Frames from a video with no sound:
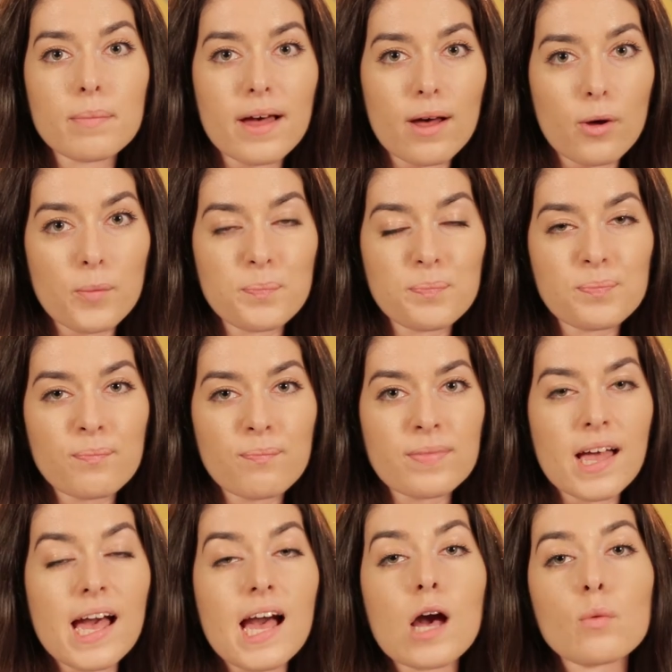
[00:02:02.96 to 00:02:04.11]
about
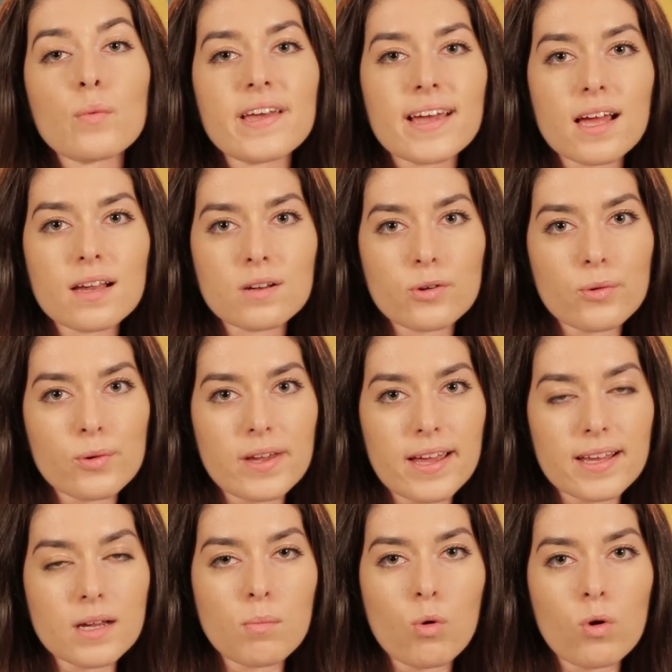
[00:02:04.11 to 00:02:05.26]
how we can
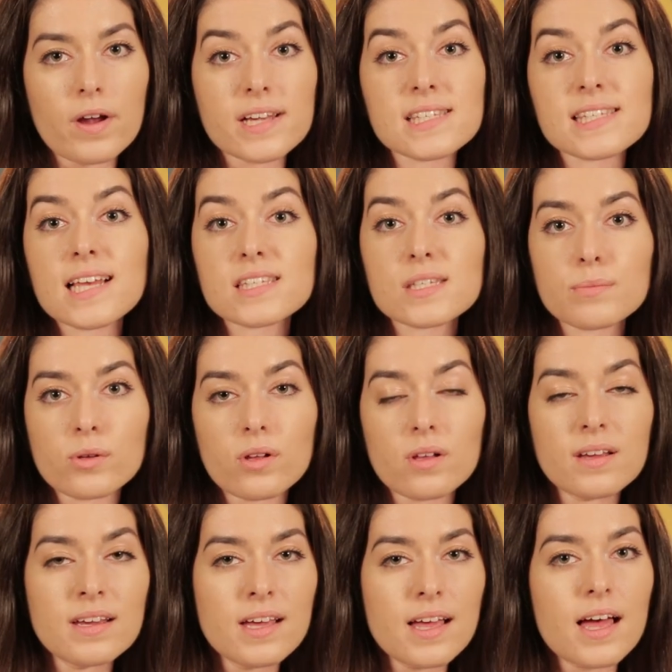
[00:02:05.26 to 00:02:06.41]
create a more accessible
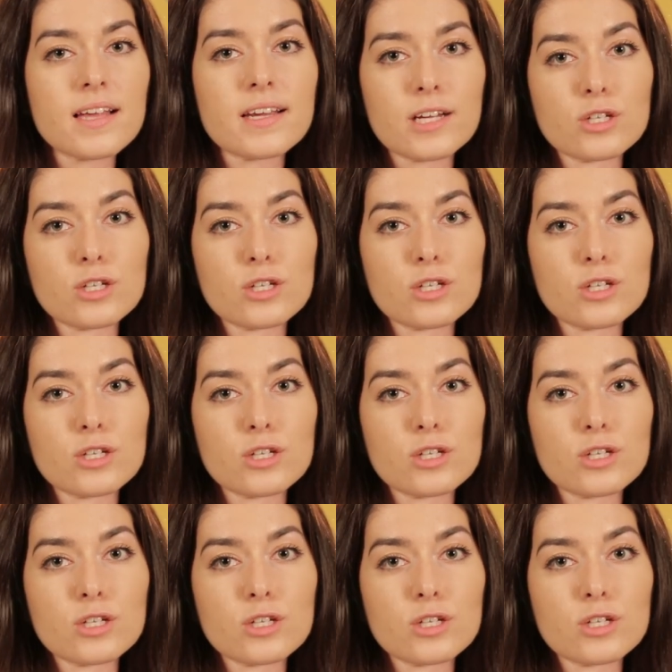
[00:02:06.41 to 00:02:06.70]
and